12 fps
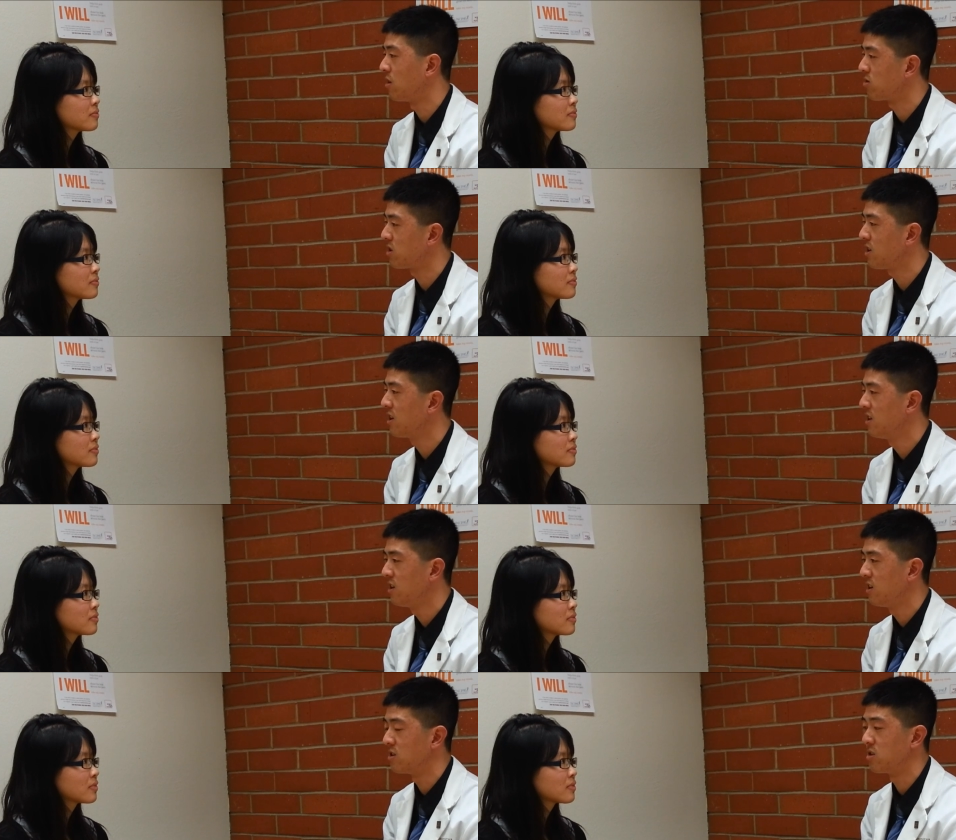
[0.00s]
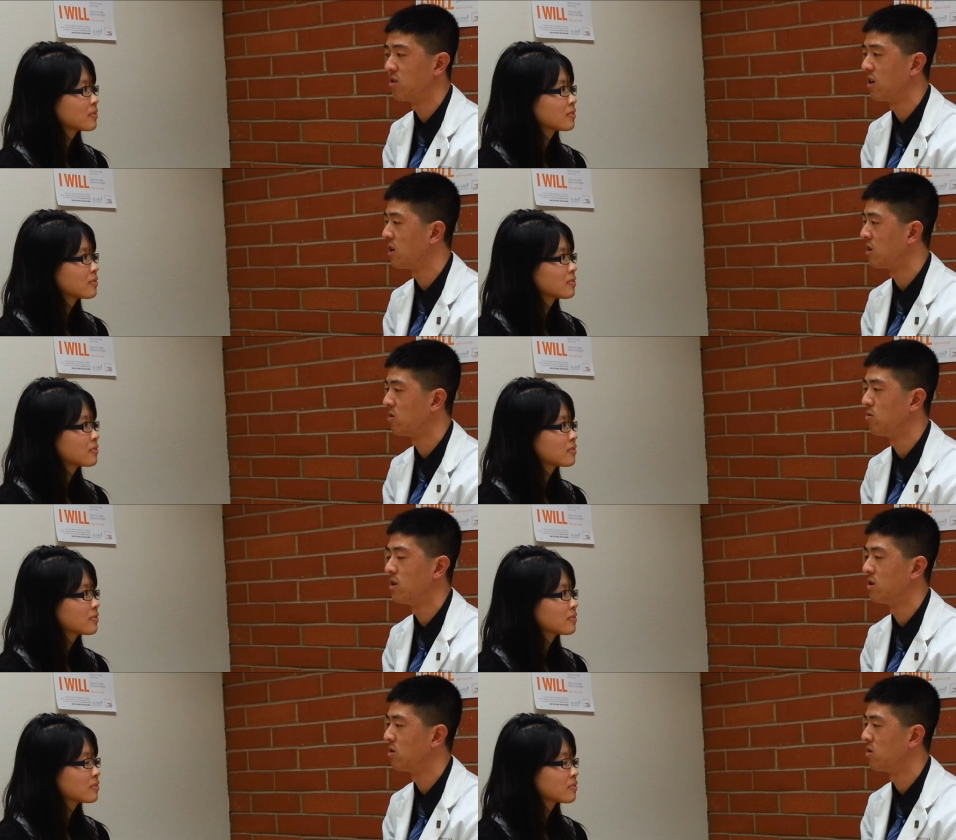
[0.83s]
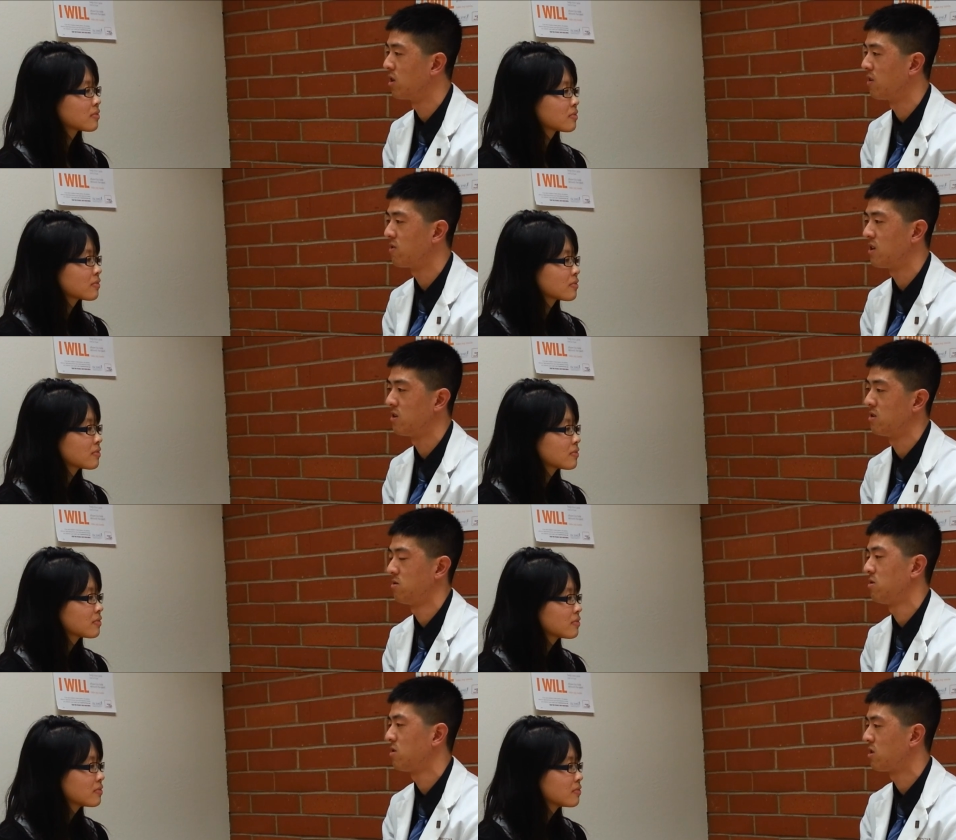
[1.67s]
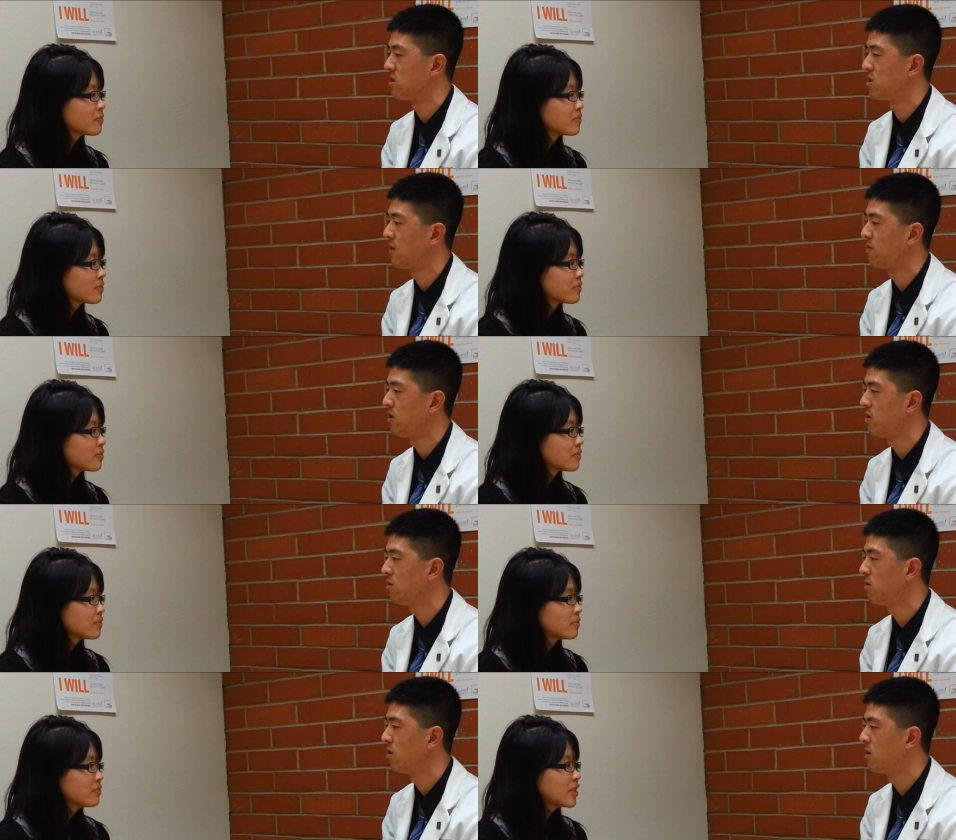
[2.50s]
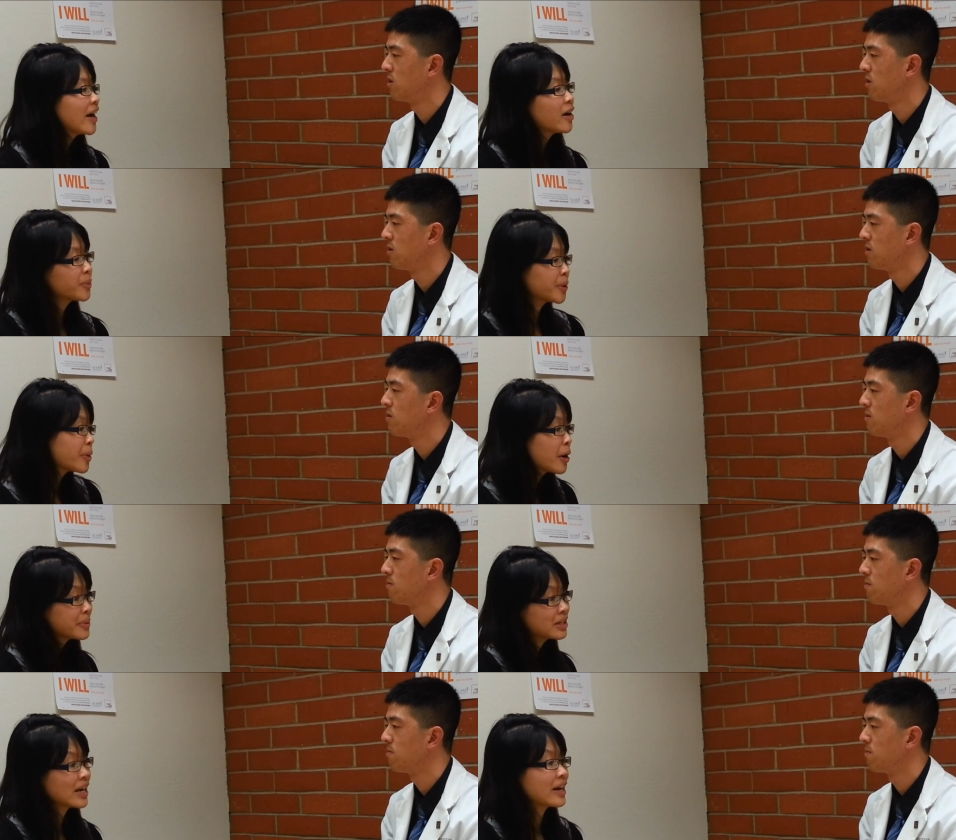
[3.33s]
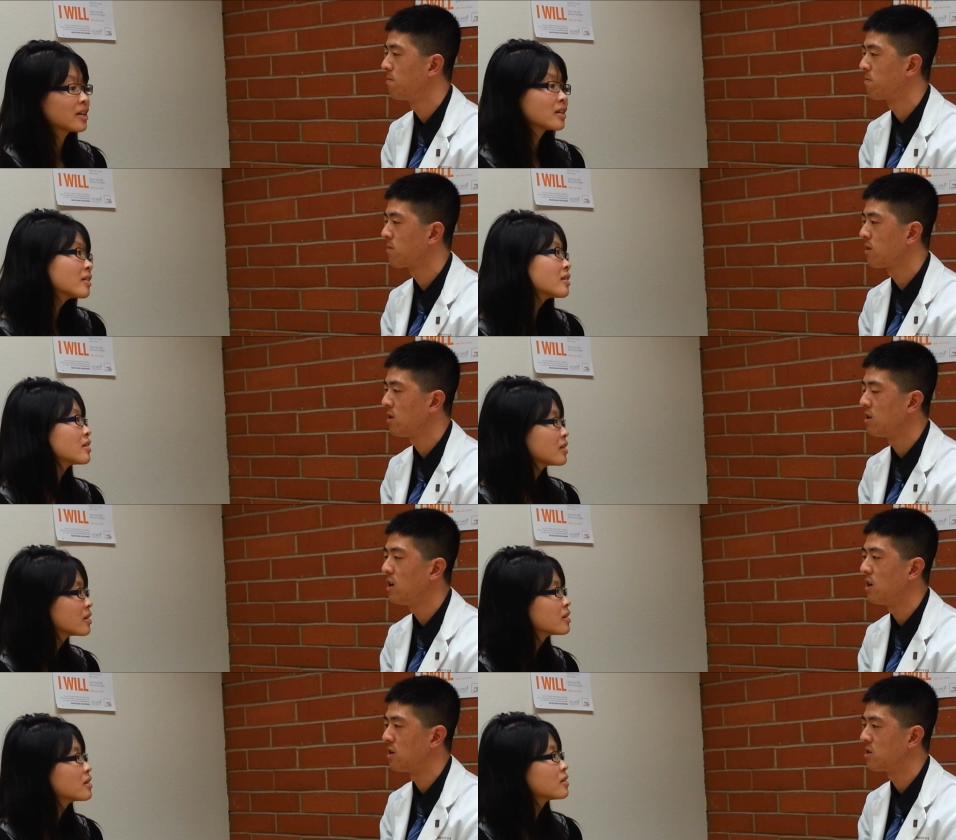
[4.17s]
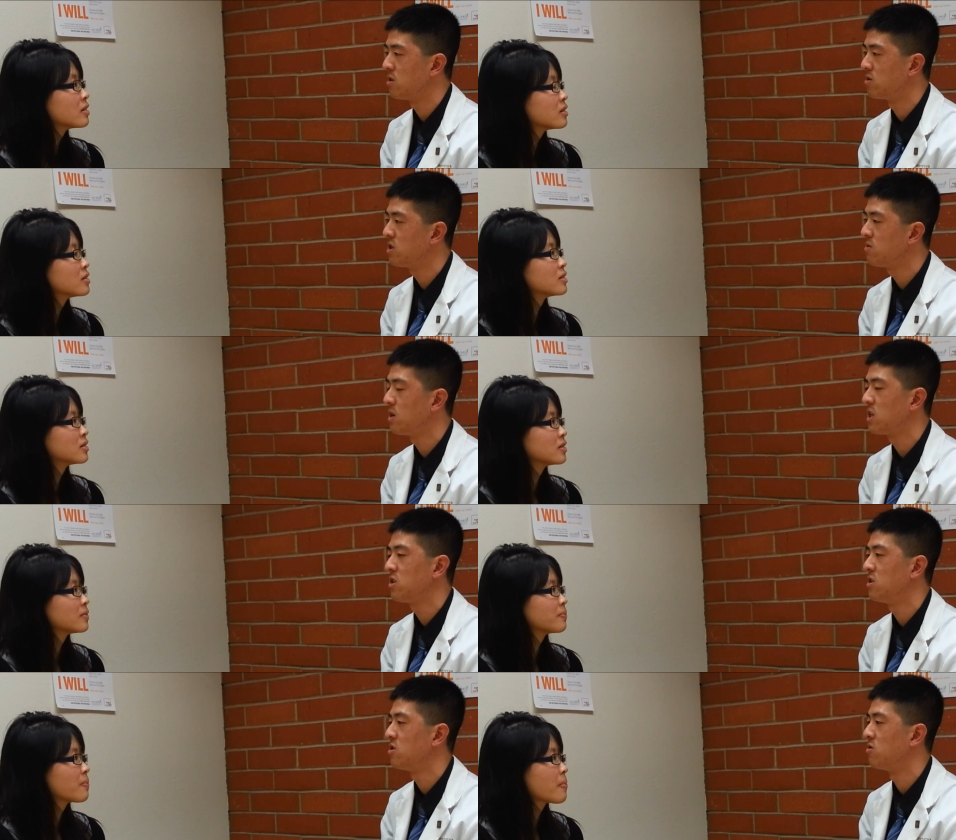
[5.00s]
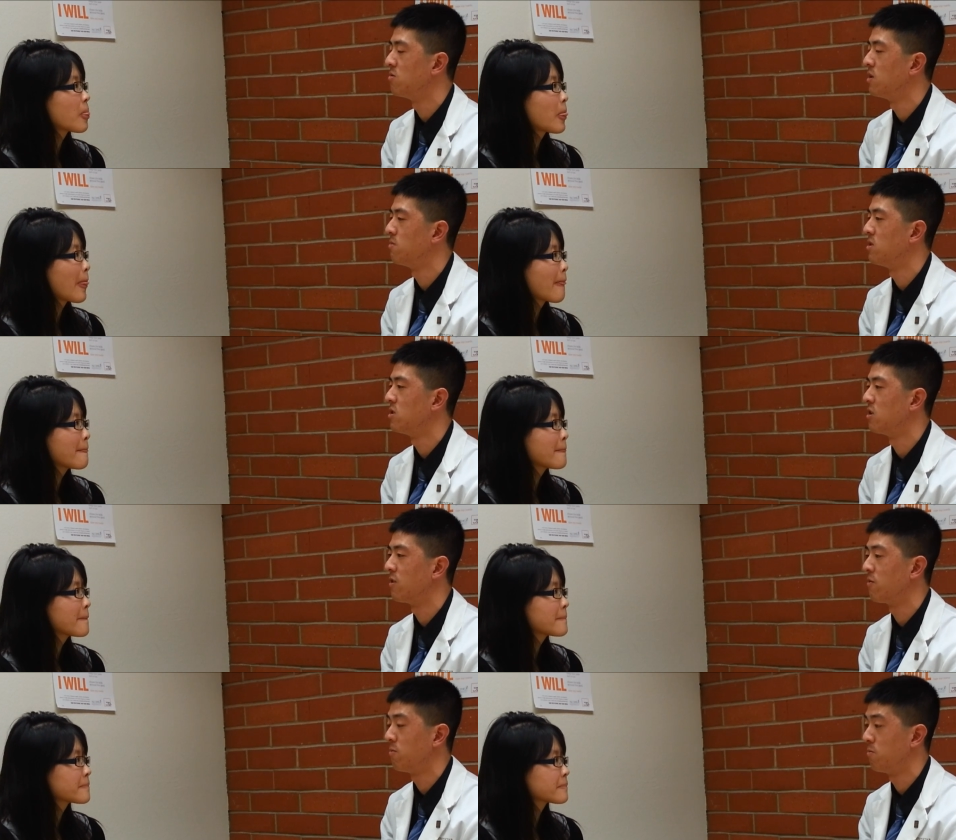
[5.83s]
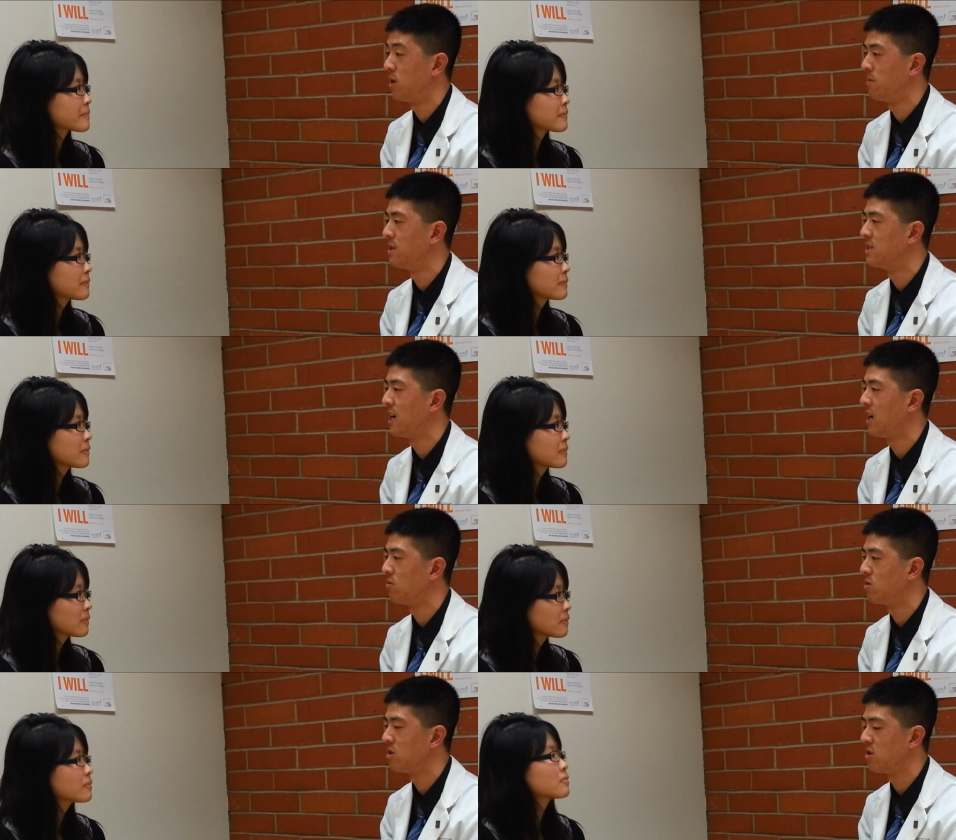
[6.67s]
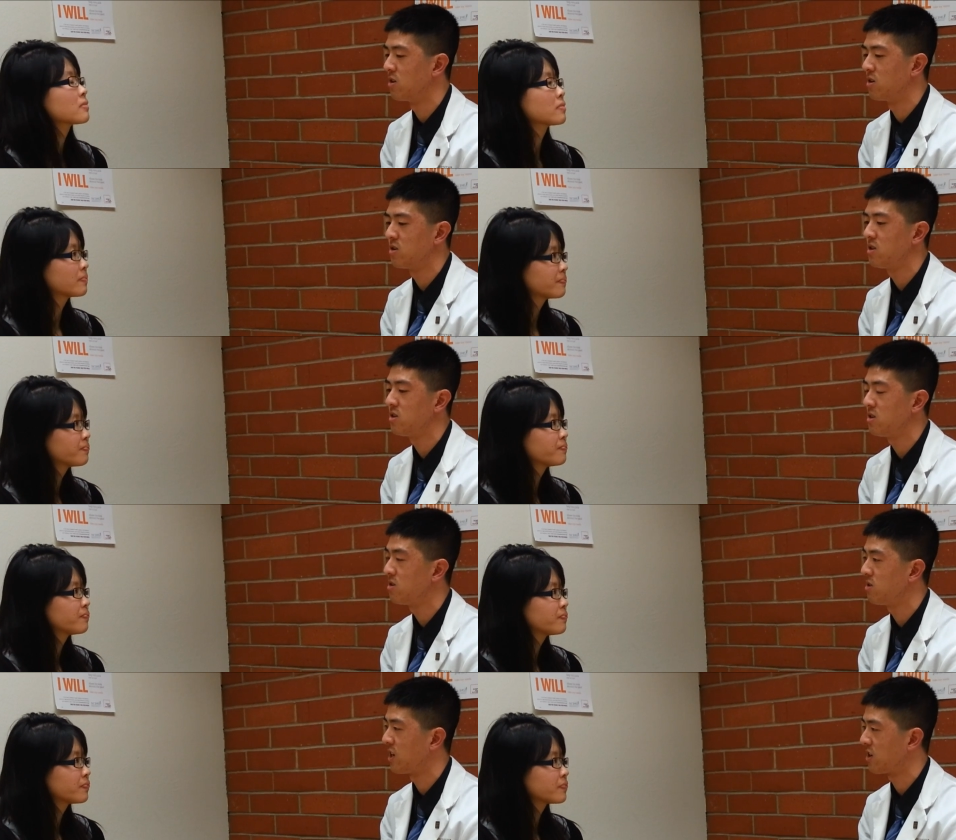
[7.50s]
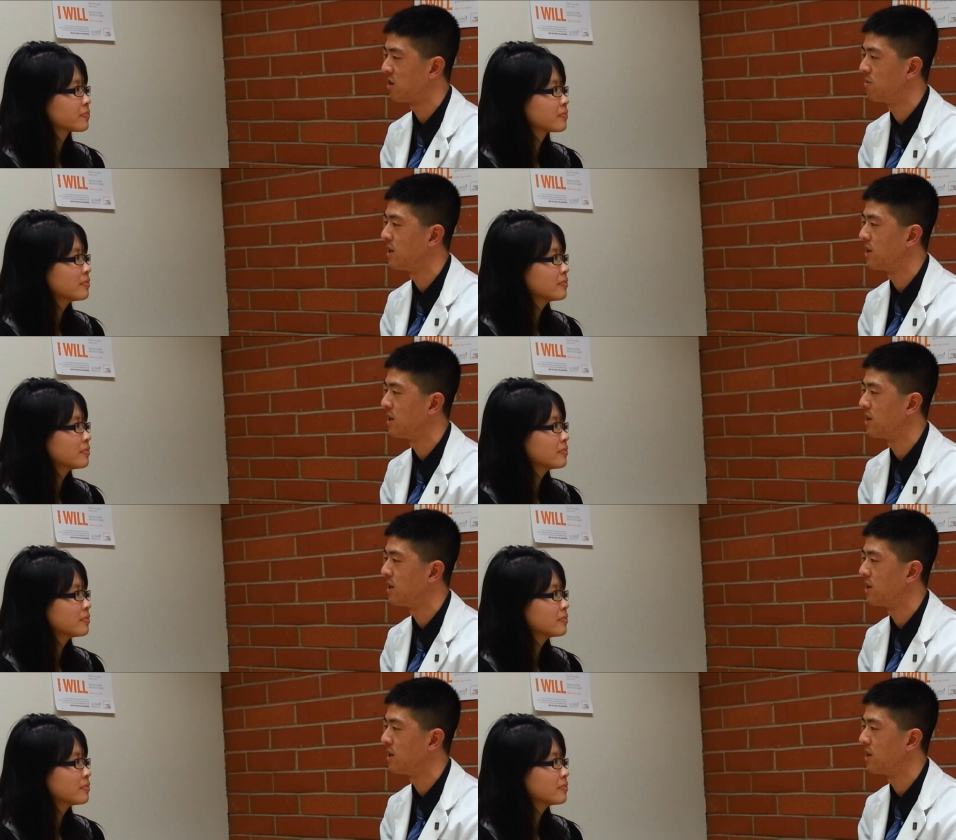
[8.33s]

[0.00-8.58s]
Speaker 1: healthy. Is there anyone in your life that does that for you?
Speaker 2: Yeah, my mom and dad.
Speaker 1: Yeah, so just make sure to remember your mom and dad when you're taking your